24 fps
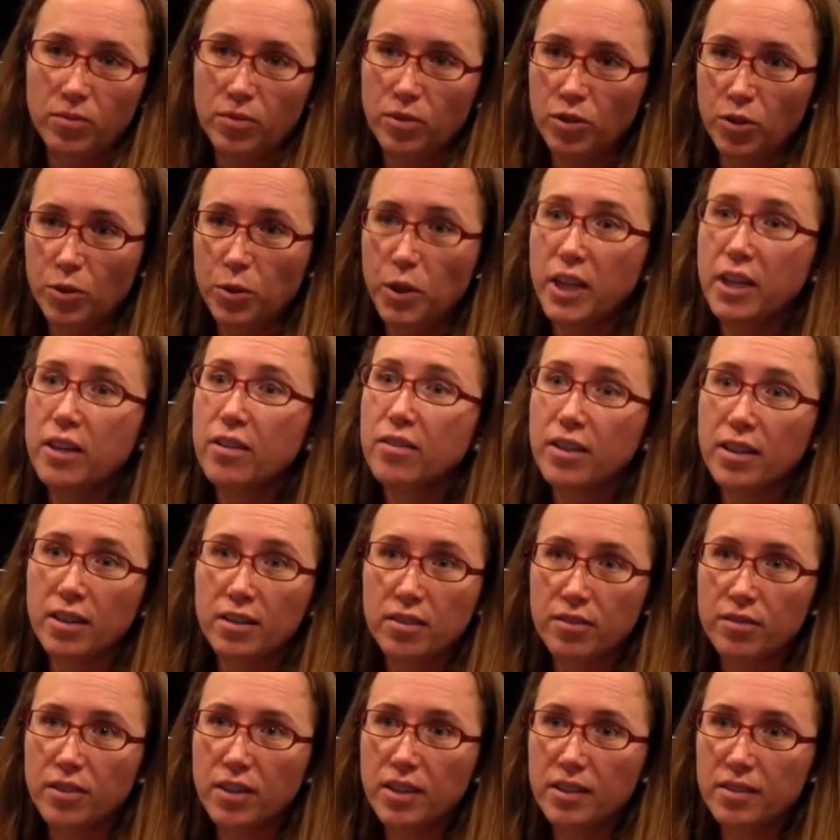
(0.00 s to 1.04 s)
hearing
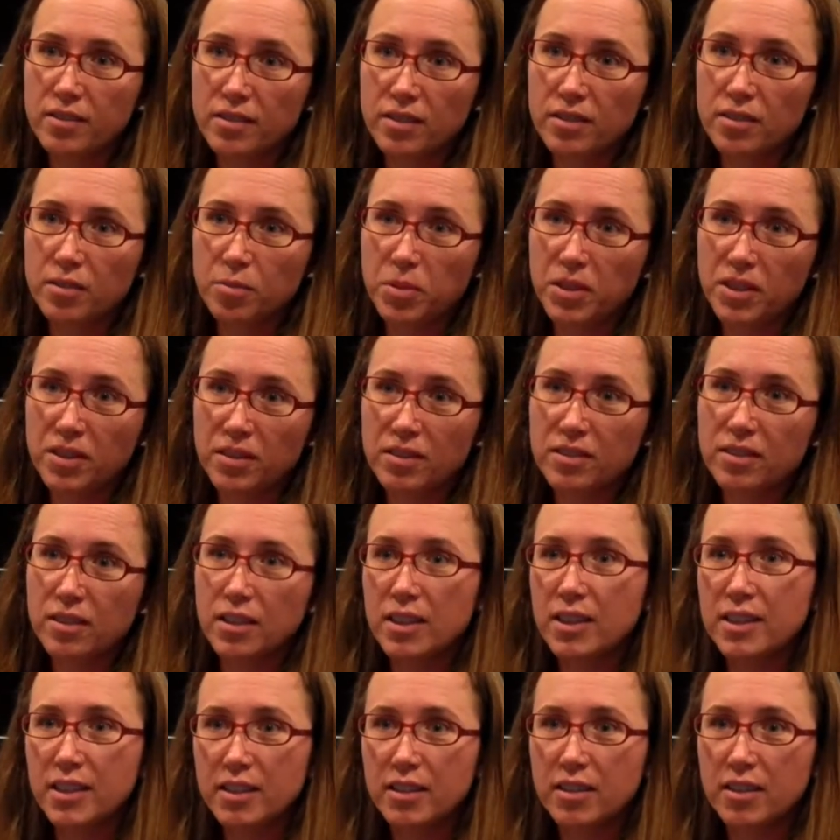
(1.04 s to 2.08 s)
devices, because
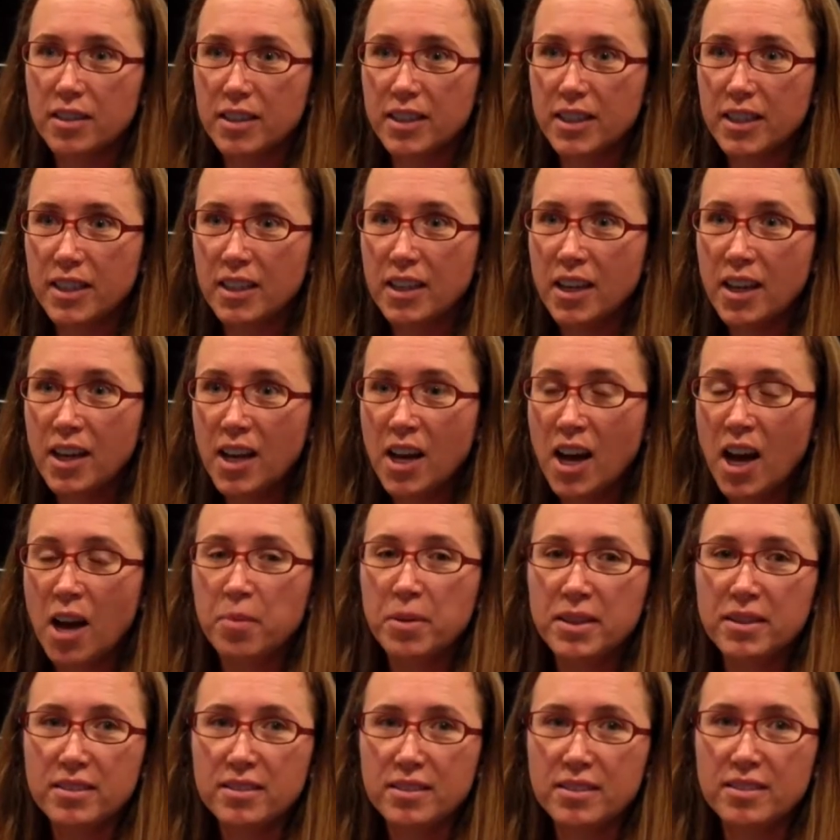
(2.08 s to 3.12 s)
clearly, I
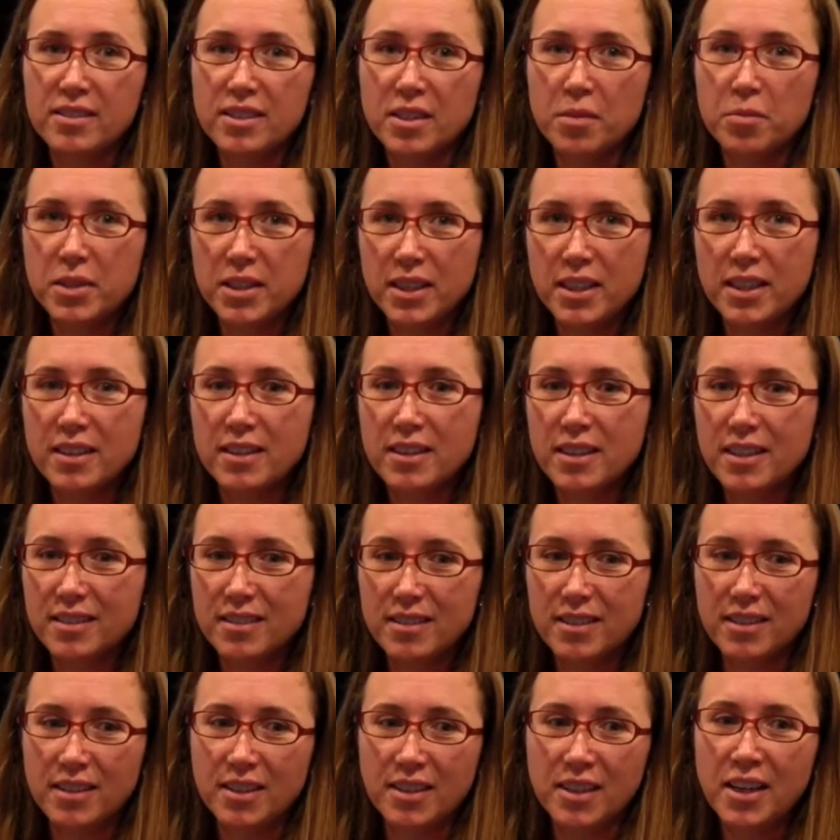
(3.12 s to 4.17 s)
mean, this is something
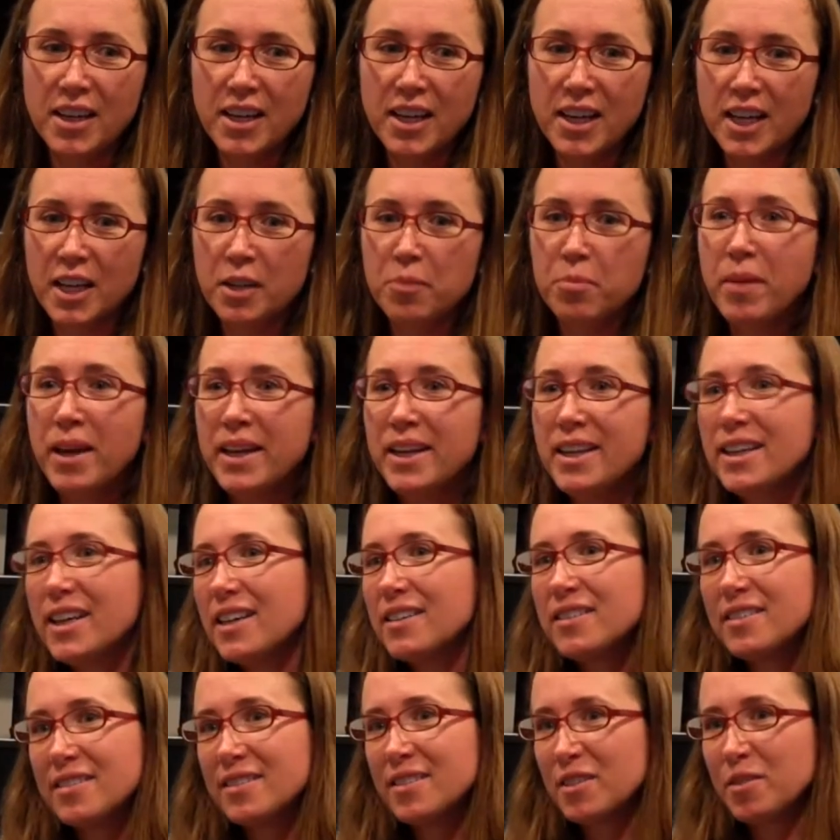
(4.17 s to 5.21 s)
that in many
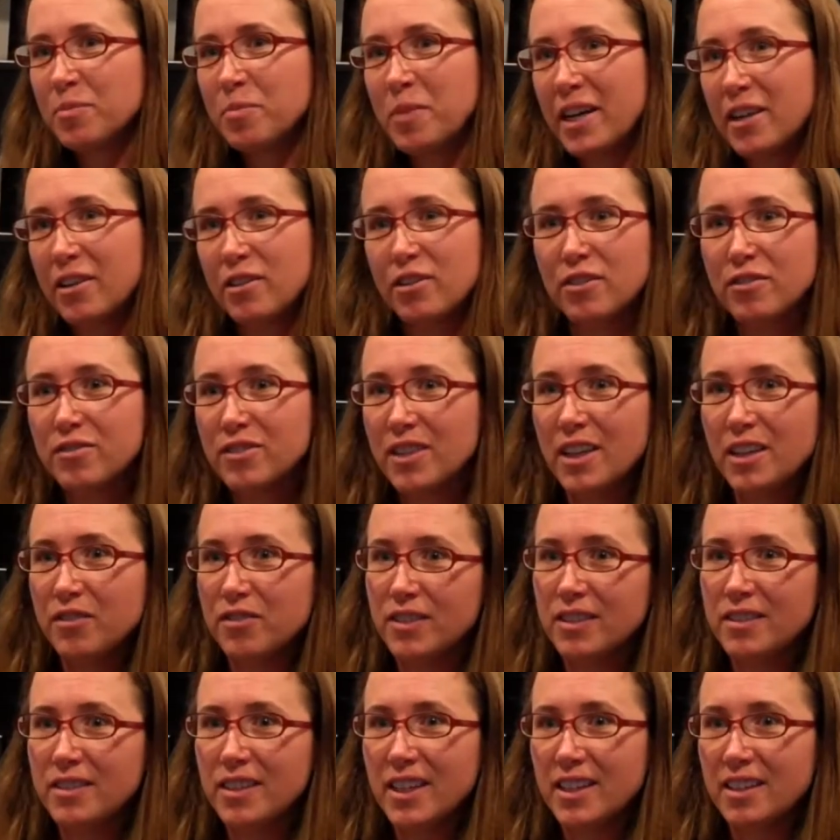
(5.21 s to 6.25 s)
cases is a matter of life
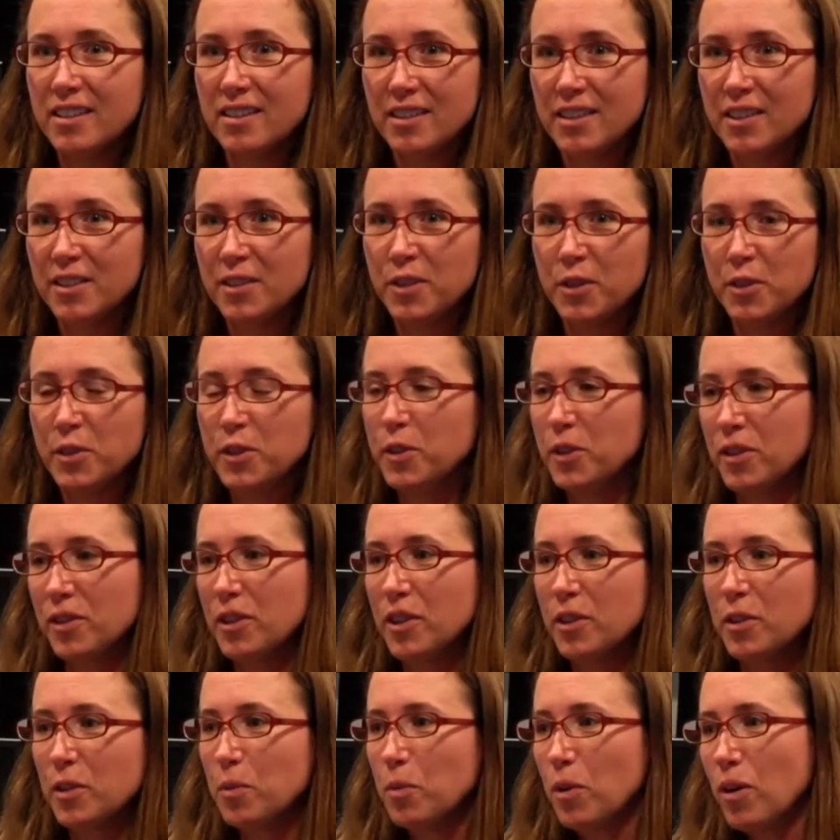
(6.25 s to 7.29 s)
and death. You know,
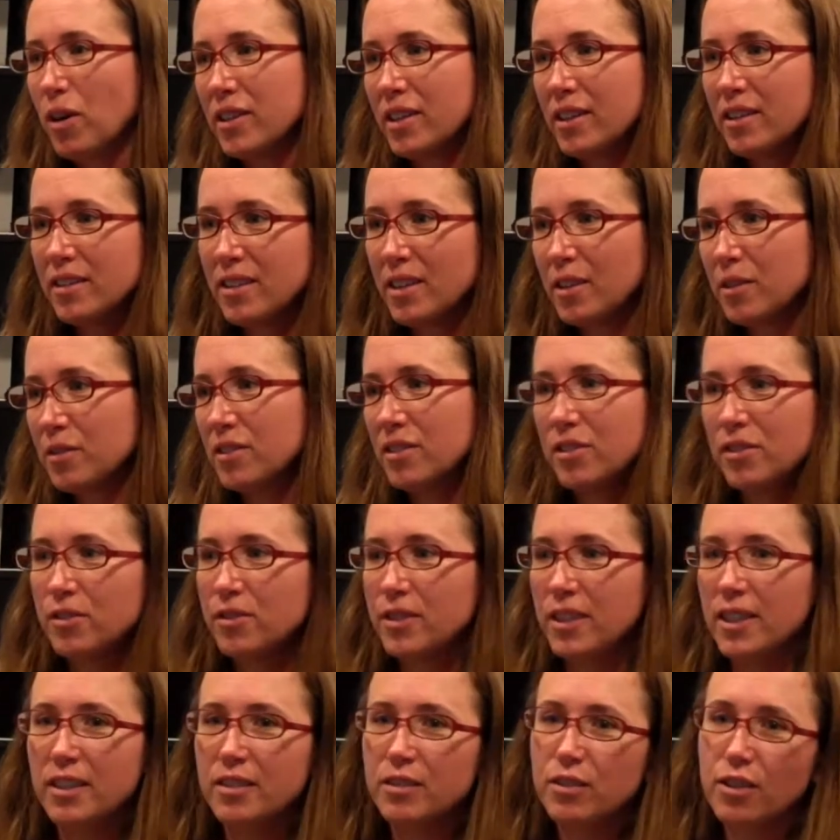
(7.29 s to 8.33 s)
you're walking down the
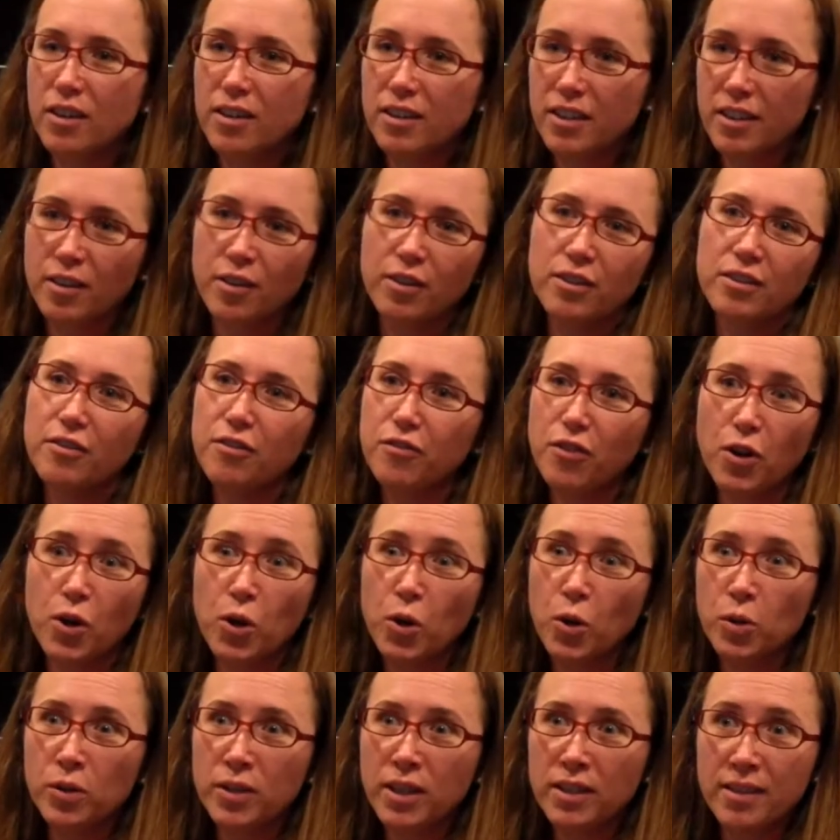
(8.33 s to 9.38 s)
street talking on the
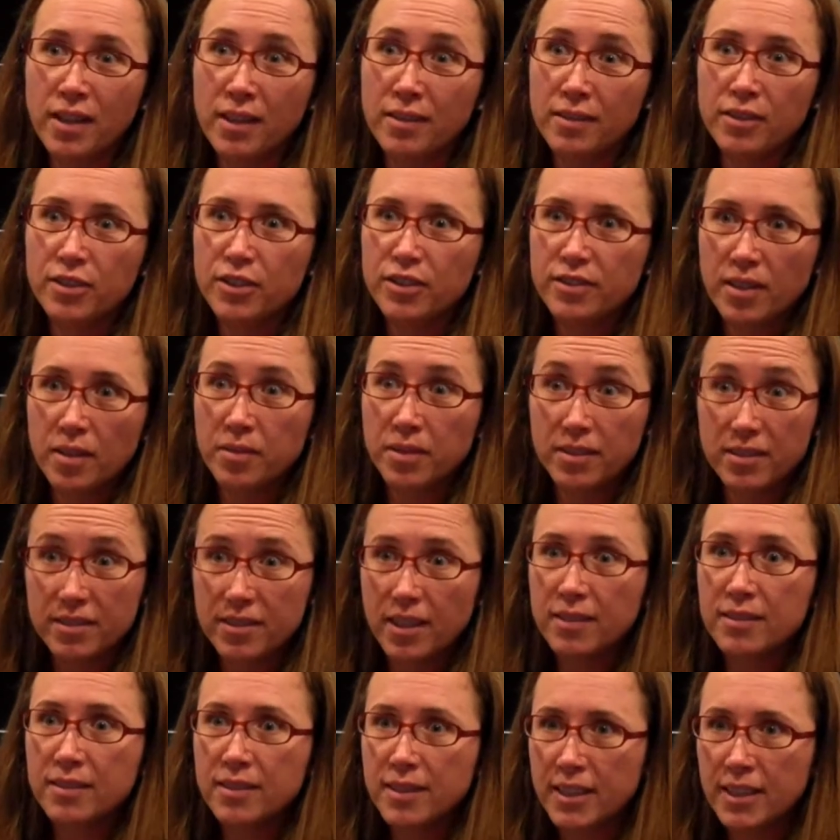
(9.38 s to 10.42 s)
phone, and then there's
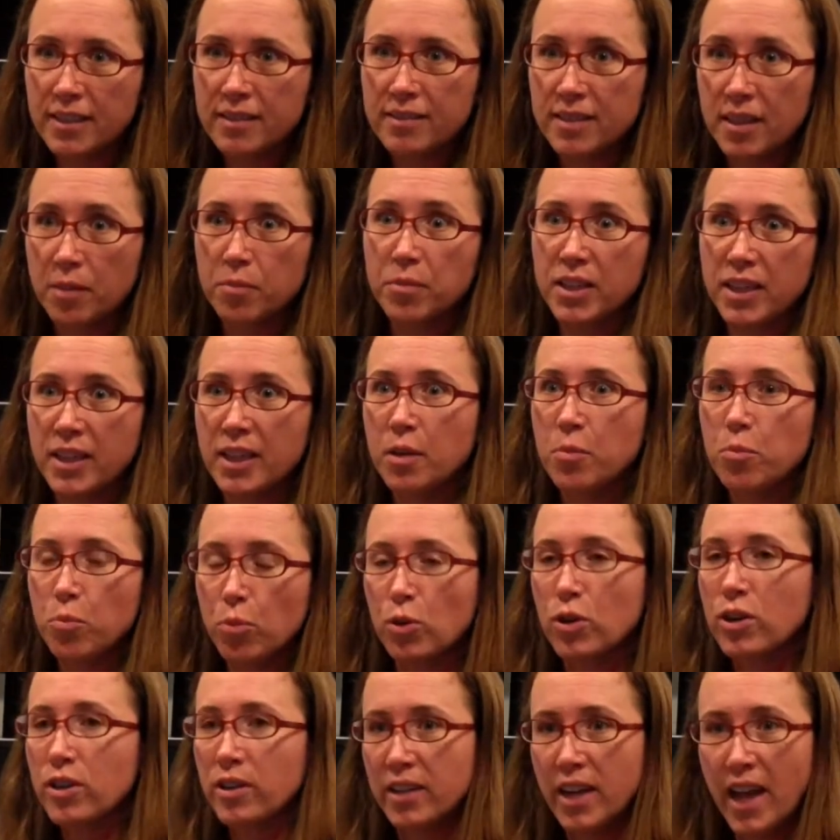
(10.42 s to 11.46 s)
suddenly something
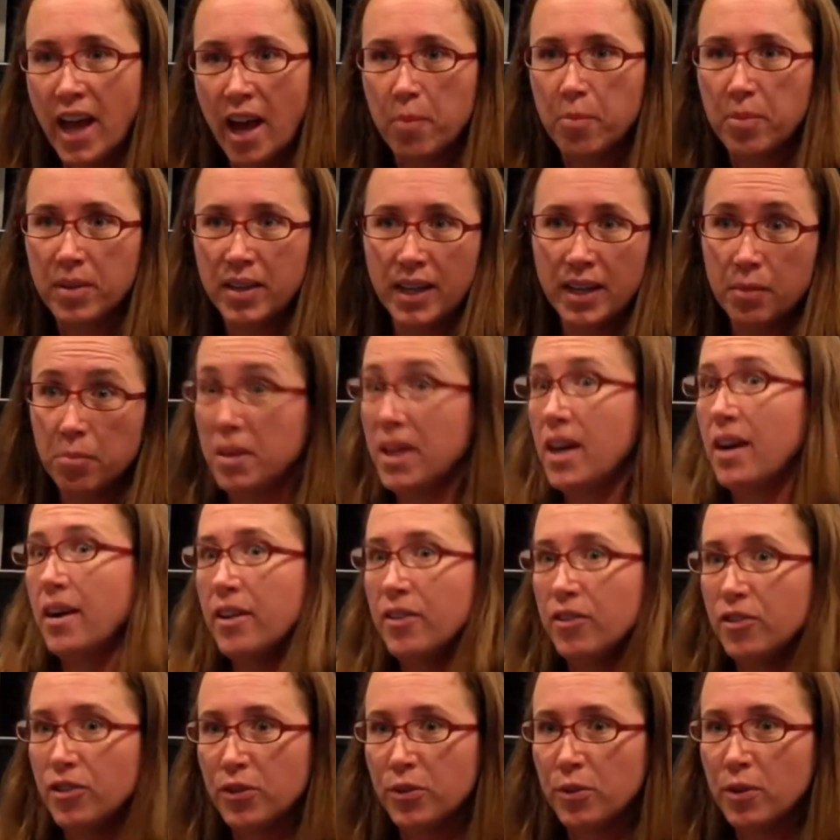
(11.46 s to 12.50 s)
important happening
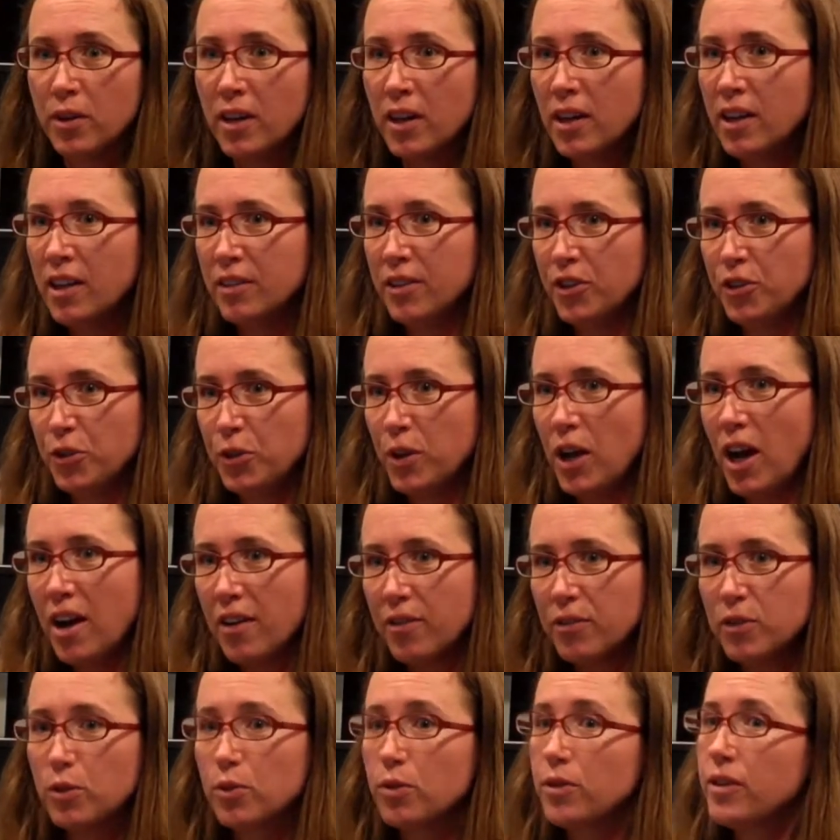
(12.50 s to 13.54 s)
behind you that you
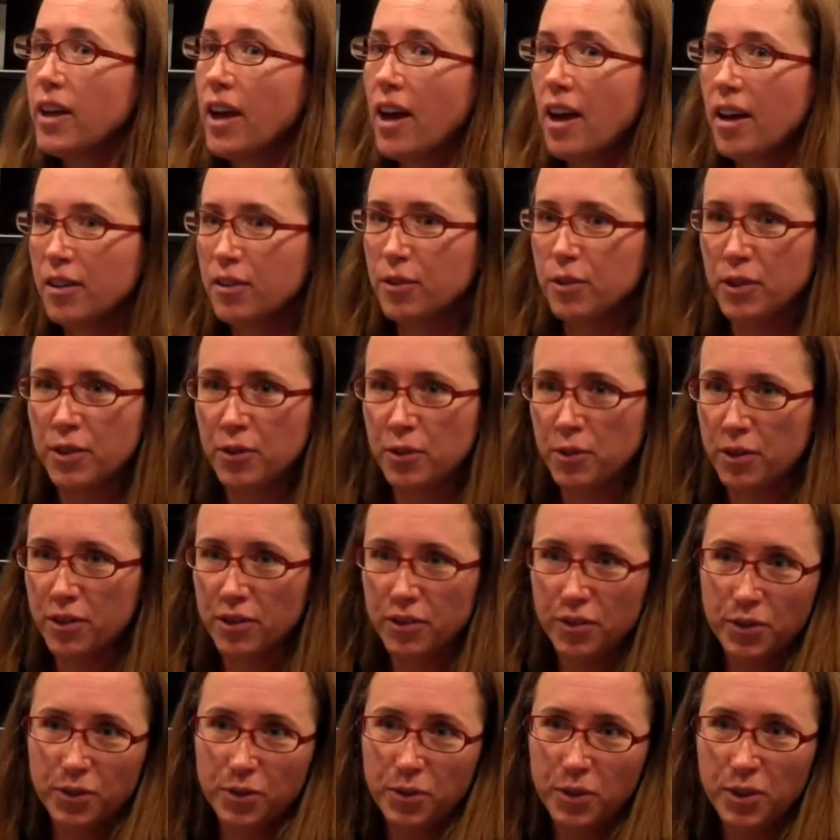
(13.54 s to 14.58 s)
have to react to in order
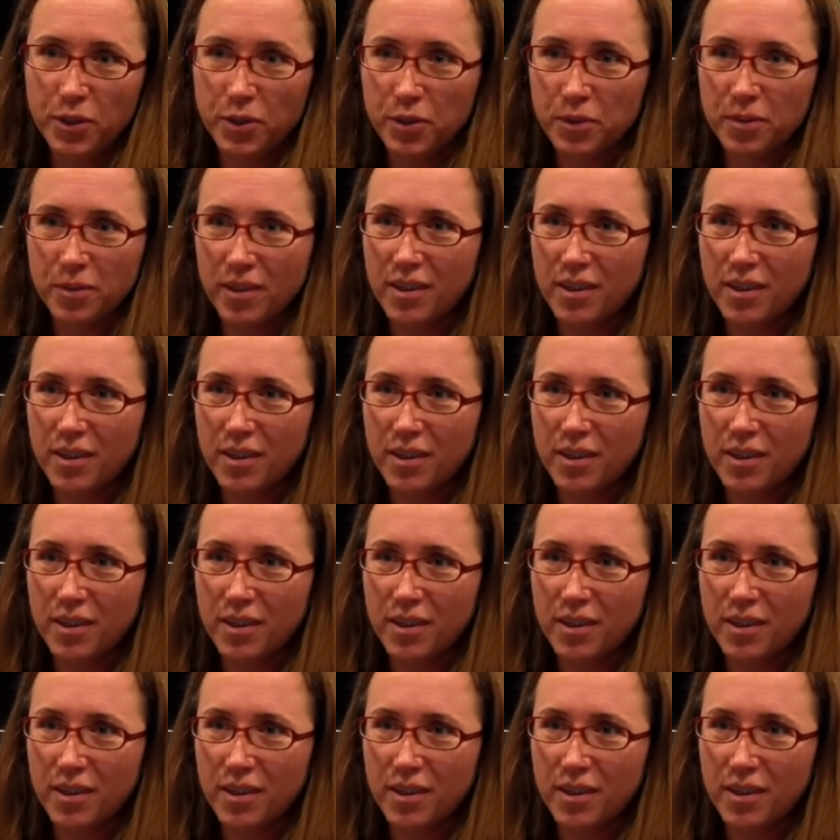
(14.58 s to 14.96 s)
to, you know,